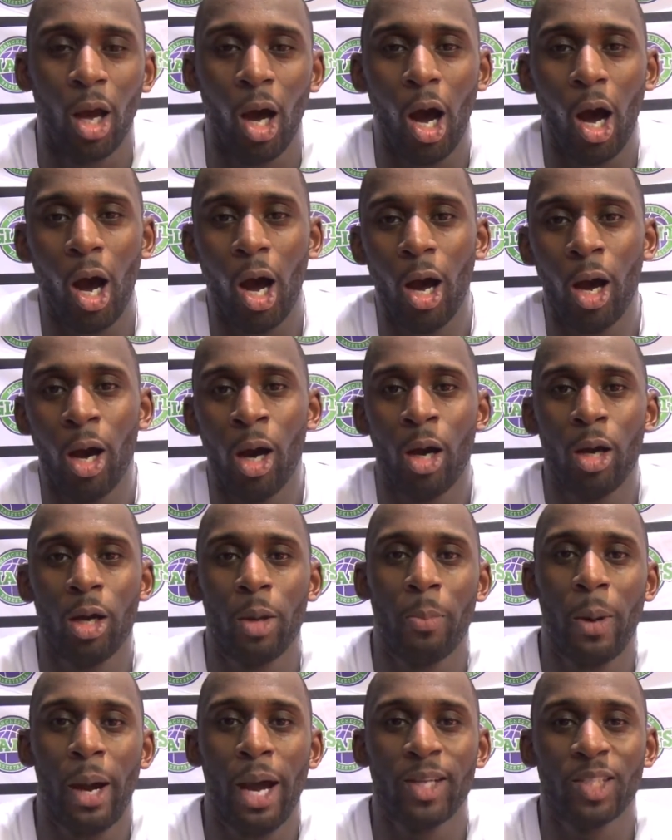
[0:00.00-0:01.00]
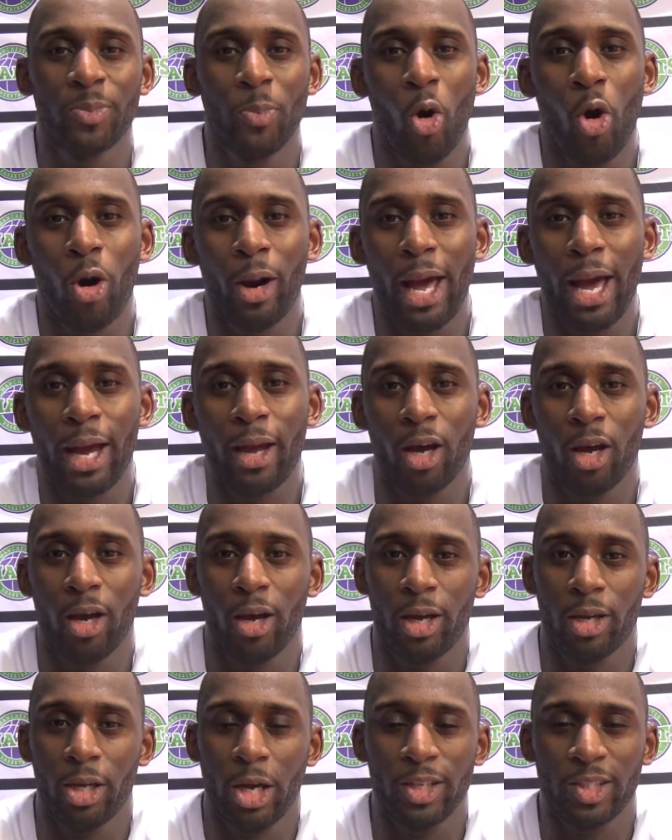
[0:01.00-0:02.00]
but it's more like
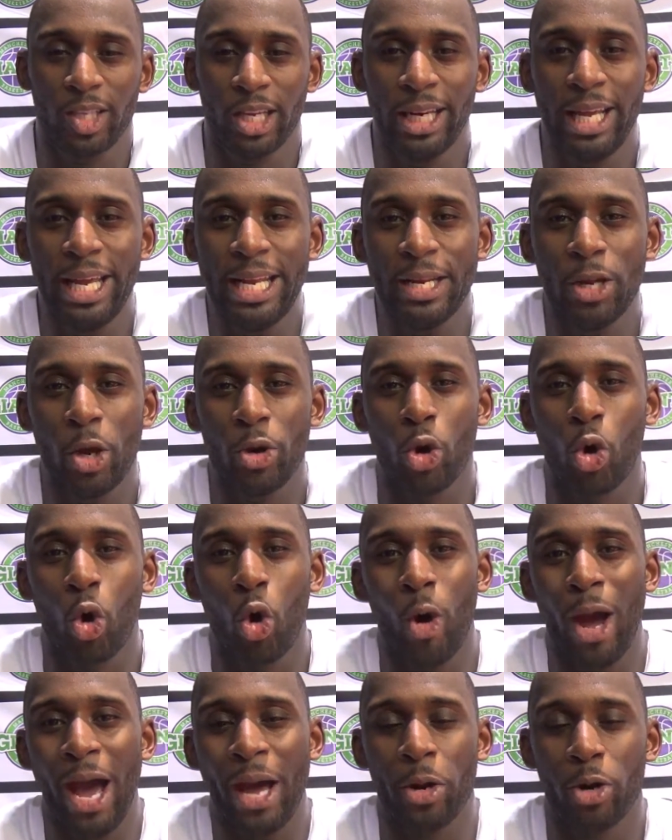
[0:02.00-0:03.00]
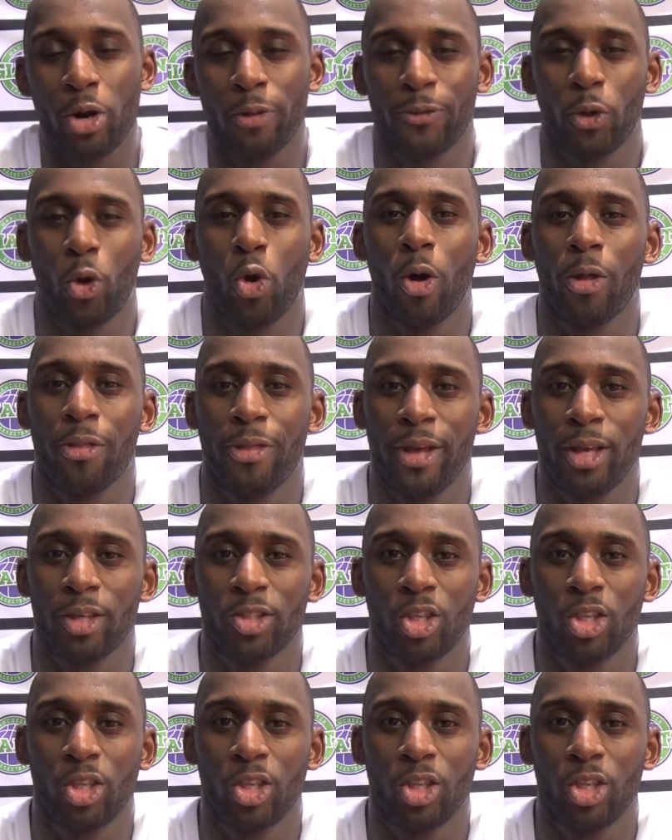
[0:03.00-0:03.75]
it's a leading on the court and on off the court thing.